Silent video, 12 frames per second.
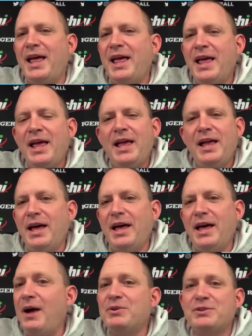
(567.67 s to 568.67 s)
I
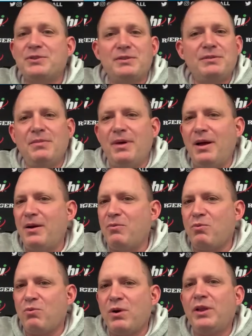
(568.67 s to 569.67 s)
I was
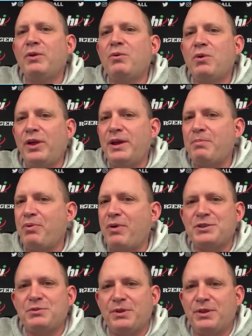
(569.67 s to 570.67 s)
really, really
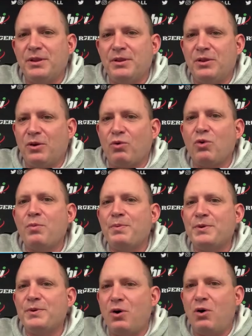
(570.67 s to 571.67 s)
impressed with the, the
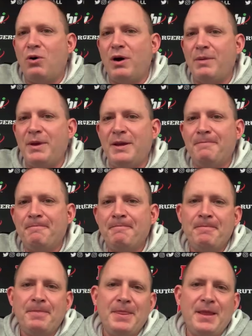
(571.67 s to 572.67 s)
group as a whole. I mean,
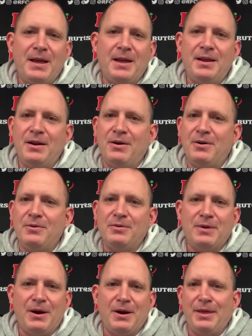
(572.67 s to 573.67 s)
I, you
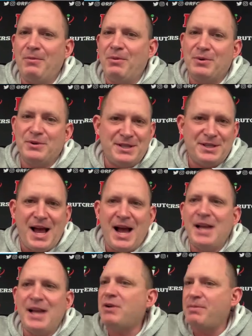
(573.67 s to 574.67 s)
know, I think what was it,
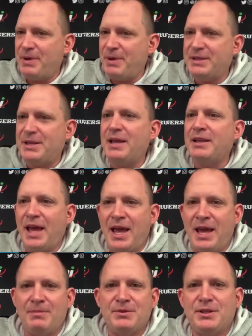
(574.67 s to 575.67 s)
nine straight Big Ten
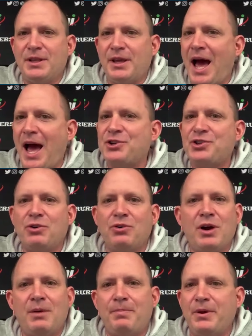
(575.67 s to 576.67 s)
games. The guys
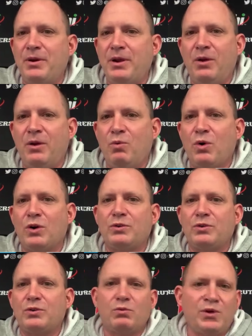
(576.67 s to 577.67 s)
showed up and, and
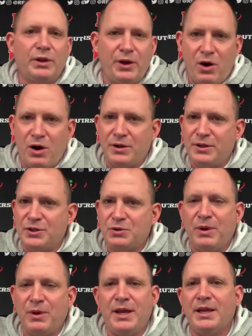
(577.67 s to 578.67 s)
worked really hard
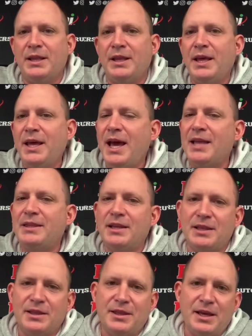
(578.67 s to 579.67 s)
this week and, and
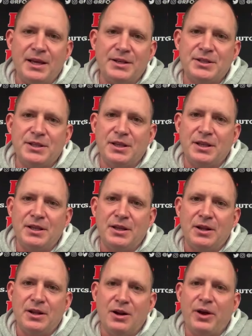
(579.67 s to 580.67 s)
did the things that,
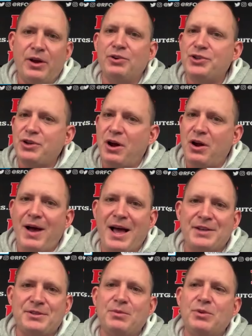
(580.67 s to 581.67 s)
you know, that Coach Schiano
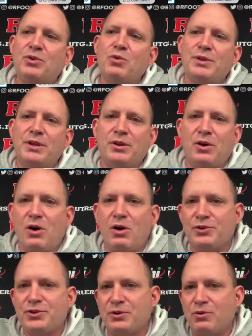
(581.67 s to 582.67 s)
asked them to do within the
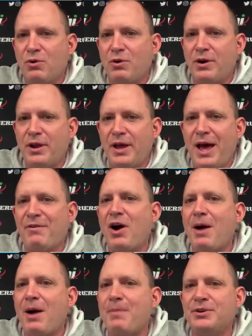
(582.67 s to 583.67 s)
culture in order to have
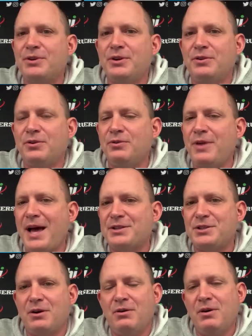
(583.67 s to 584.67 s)
an opportunity to do
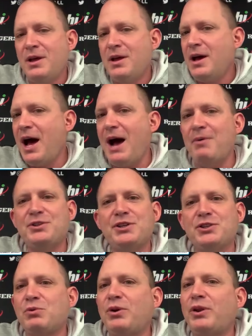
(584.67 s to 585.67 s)
that. So I
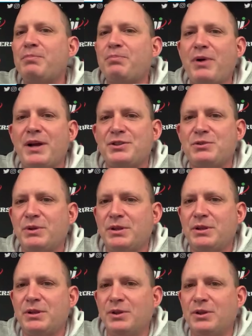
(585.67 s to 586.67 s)
was just really impressed
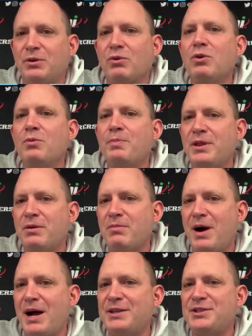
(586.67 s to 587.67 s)
with the, with the group and
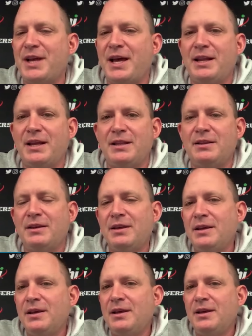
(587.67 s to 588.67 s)
their mindset and
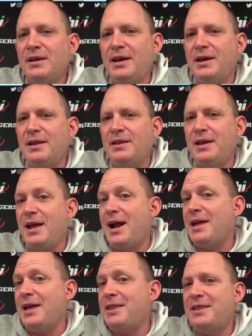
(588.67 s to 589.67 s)
and and
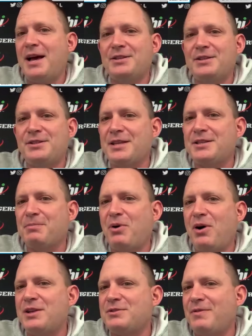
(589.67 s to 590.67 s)
I think that's that's a
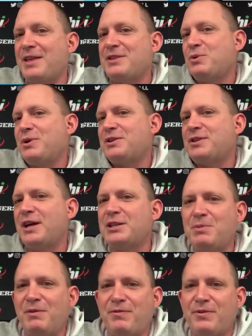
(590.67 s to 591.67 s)
positive. That's what
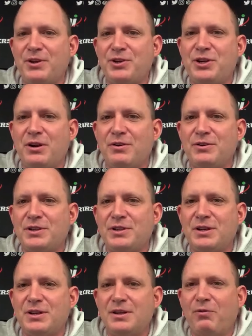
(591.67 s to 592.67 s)
excites me for this year. Is
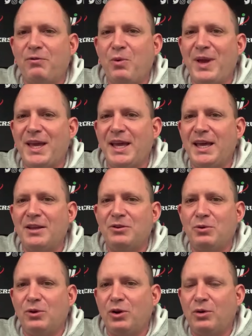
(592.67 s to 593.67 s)
hopefully we can get
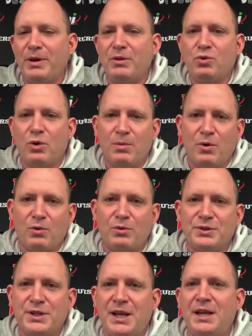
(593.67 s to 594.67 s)
into a little bit normal
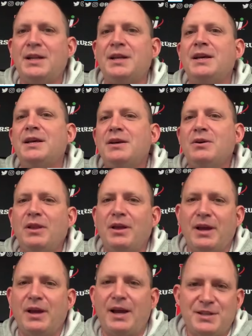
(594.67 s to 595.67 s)
routine,
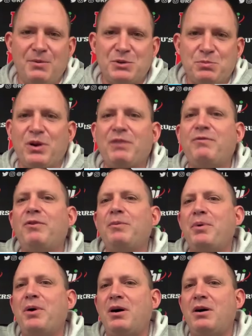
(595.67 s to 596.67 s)
like I said with spring
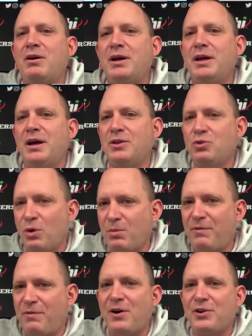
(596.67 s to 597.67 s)
football, a, a
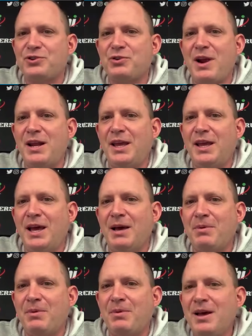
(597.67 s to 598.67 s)
normal fall training
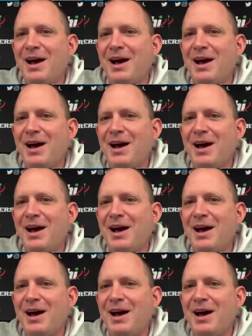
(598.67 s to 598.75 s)
camp.